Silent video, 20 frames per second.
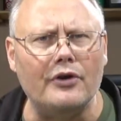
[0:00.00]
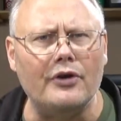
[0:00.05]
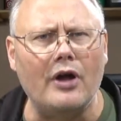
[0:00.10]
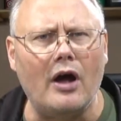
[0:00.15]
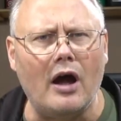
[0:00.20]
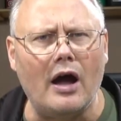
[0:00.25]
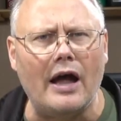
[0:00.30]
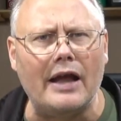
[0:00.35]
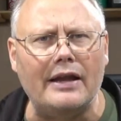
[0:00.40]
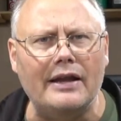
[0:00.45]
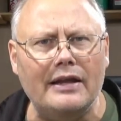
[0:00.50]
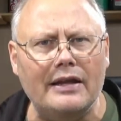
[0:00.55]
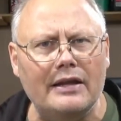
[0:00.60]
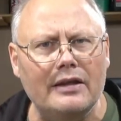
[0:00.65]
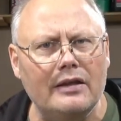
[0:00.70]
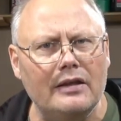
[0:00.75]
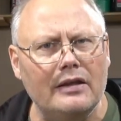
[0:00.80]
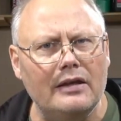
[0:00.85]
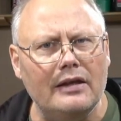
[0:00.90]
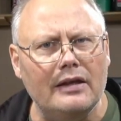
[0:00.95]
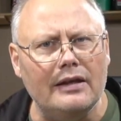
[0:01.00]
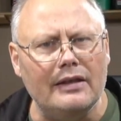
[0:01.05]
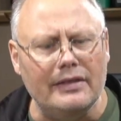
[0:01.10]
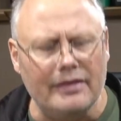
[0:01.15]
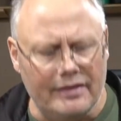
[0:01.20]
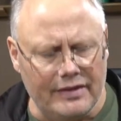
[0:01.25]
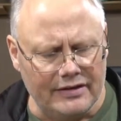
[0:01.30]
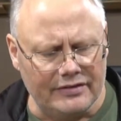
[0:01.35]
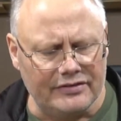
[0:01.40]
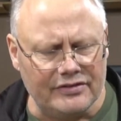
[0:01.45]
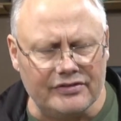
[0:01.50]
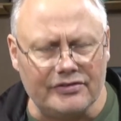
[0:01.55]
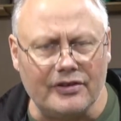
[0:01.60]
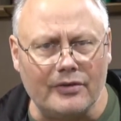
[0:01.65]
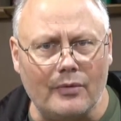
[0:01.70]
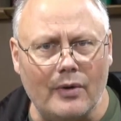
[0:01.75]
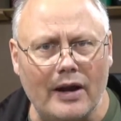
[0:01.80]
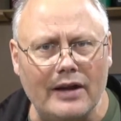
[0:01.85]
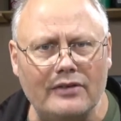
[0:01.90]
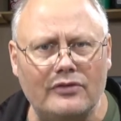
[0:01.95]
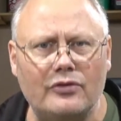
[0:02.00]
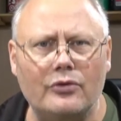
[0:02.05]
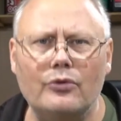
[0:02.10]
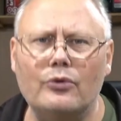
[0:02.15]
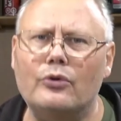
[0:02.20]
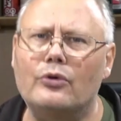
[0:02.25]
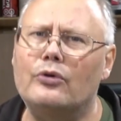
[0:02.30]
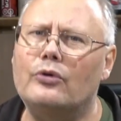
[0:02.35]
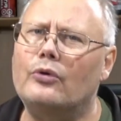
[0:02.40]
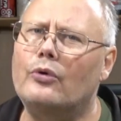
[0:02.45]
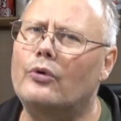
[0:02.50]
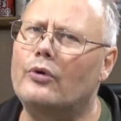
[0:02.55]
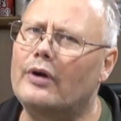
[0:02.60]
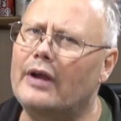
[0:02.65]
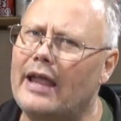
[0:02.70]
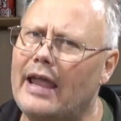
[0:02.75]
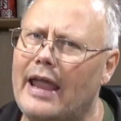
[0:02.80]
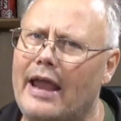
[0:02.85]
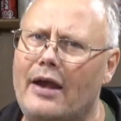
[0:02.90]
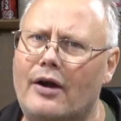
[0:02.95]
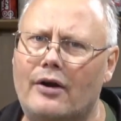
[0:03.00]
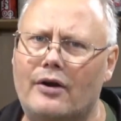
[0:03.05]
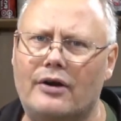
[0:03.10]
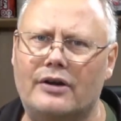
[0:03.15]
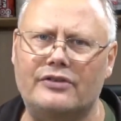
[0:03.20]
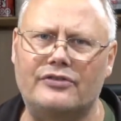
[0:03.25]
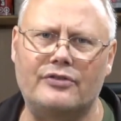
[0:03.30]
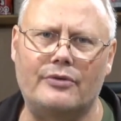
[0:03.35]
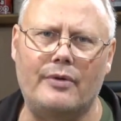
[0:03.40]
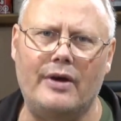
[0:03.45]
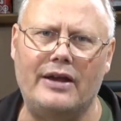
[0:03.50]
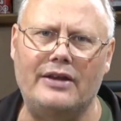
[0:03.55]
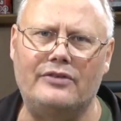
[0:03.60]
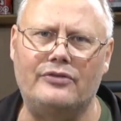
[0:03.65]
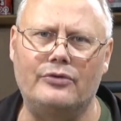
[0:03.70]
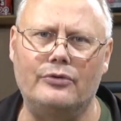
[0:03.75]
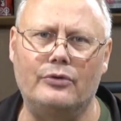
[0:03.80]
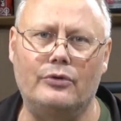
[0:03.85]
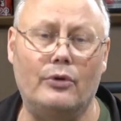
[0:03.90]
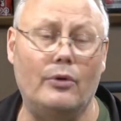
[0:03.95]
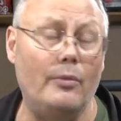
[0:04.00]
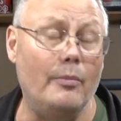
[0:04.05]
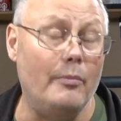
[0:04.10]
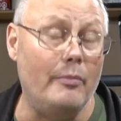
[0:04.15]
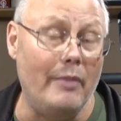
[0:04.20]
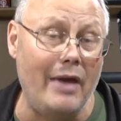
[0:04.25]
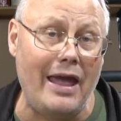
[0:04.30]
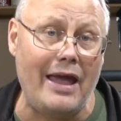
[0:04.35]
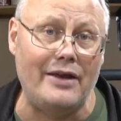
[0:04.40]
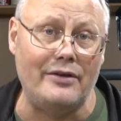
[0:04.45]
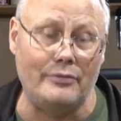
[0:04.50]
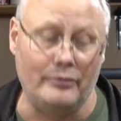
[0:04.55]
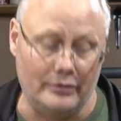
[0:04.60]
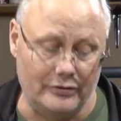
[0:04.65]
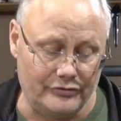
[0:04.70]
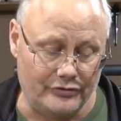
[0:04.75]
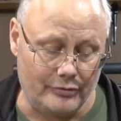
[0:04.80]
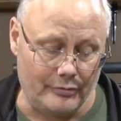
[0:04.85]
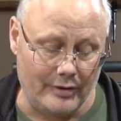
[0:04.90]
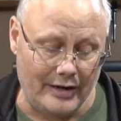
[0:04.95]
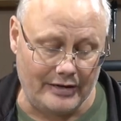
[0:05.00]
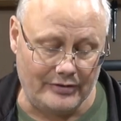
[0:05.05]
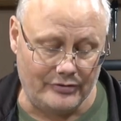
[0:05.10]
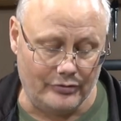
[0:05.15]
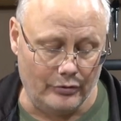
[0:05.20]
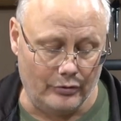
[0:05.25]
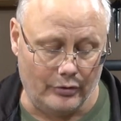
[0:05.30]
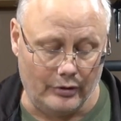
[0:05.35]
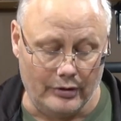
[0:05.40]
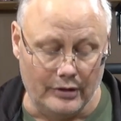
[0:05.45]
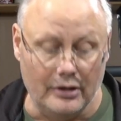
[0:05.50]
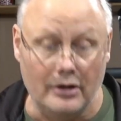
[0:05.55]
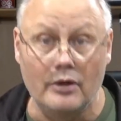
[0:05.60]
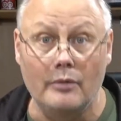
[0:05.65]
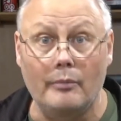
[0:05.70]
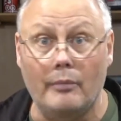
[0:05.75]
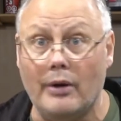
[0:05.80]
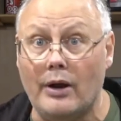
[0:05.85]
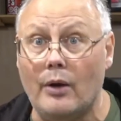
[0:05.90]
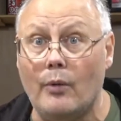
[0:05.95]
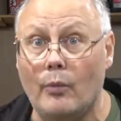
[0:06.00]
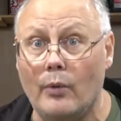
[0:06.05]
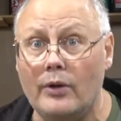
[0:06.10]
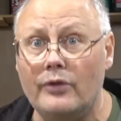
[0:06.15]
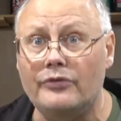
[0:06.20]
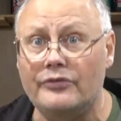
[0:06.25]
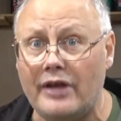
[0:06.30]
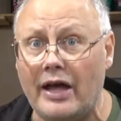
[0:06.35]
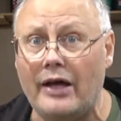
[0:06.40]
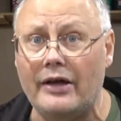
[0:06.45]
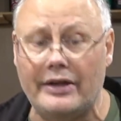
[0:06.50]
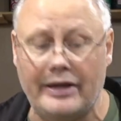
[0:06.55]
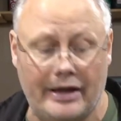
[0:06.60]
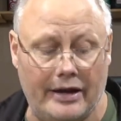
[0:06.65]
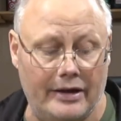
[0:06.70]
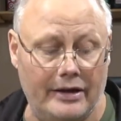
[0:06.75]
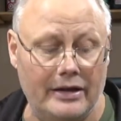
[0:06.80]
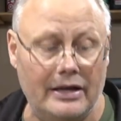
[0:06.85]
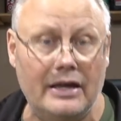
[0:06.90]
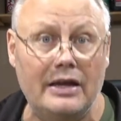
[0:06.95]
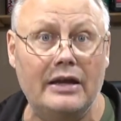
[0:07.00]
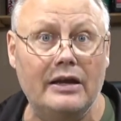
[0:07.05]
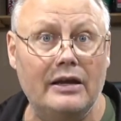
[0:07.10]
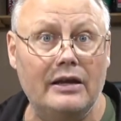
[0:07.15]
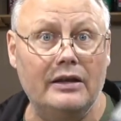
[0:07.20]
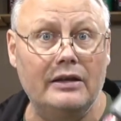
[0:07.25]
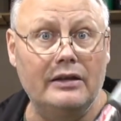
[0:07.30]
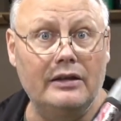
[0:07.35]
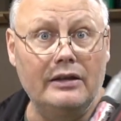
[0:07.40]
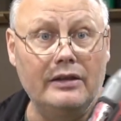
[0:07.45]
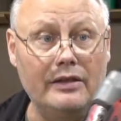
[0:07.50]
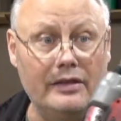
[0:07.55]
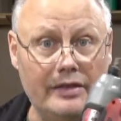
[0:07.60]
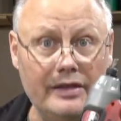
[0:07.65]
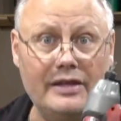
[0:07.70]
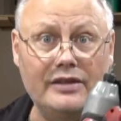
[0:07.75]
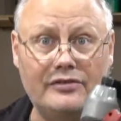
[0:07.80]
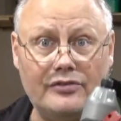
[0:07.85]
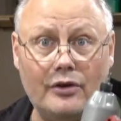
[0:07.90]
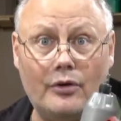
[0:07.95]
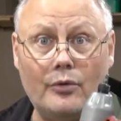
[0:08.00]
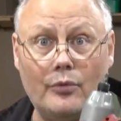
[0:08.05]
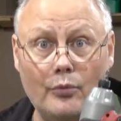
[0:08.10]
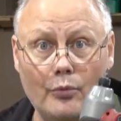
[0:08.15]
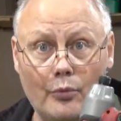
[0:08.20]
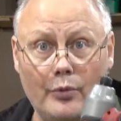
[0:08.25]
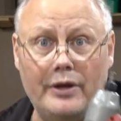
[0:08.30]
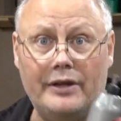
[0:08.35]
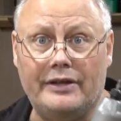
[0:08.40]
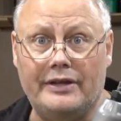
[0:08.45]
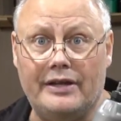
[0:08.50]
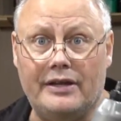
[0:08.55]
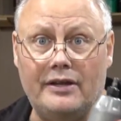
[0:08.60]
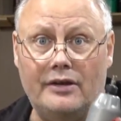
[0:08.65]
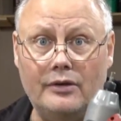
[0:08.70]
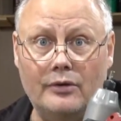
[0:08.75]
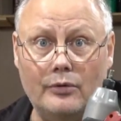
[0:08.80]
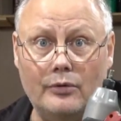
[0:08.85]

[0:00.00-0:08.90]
or not this is the right tool, or air is the right tool, or manual is the right tool. But I will tell you, these are really,